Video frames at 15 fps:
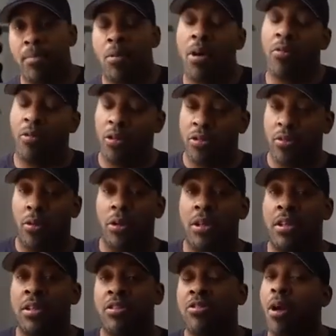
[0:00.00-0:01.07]
well, first of all,
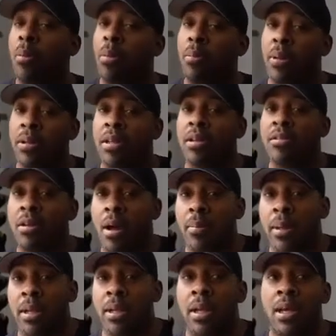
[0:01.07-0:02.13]
the disarmament that's
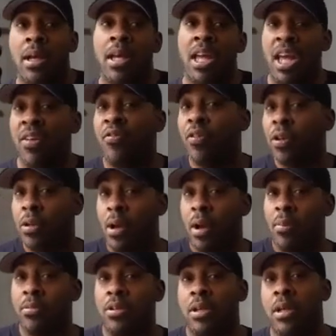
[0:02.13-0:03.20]
coming, if it
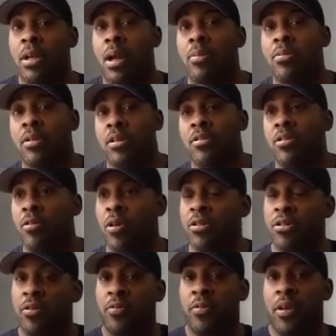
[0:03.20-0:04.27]
comes, and it comes as
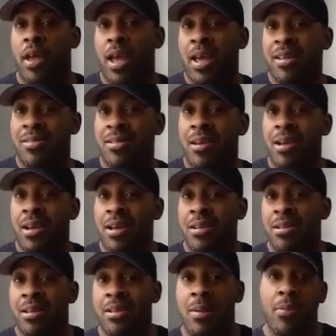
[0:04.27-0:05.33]
aggressive as
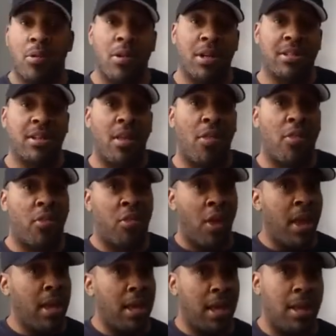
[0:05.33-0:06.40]
the Democrats
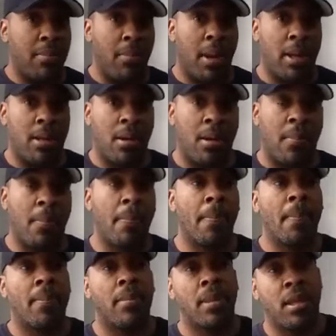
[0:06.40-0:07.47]
think it might come,
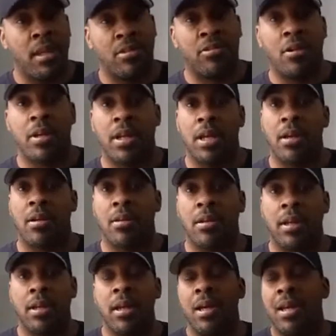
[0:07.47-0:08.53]
it's going to get
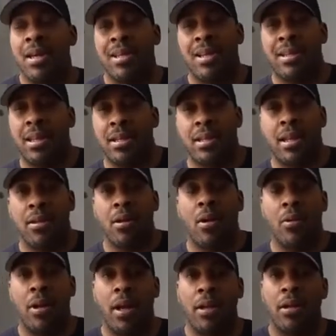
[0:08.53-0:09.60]
ugly. And I think they
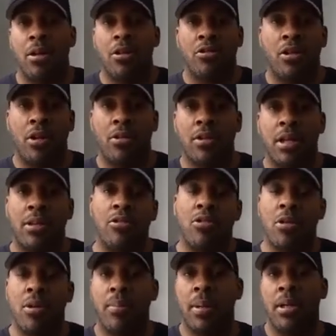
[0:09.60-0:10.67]
know that. So I don't think it's
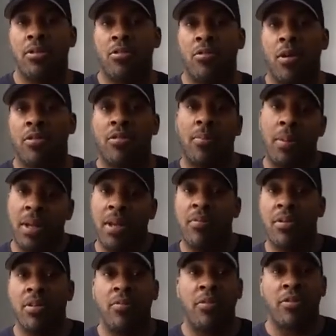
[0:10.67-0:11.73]
going to be as aggressive. But
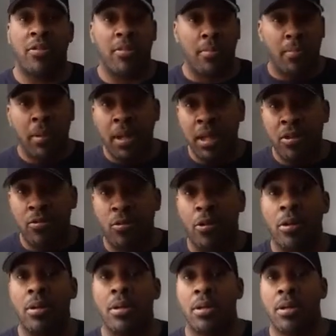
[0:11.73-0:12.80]
even if it's
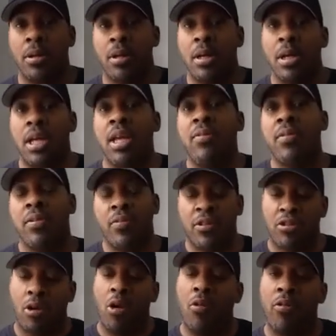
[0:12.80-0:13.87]
peaceful, even if
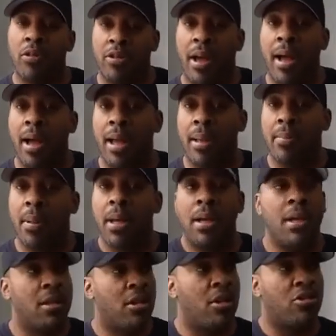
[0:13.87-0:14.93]
it's over time,
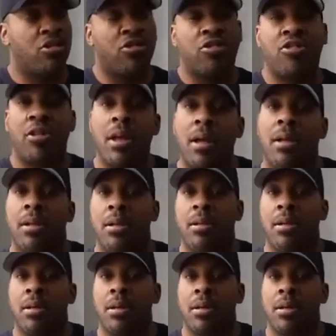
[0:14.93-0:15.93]
they're still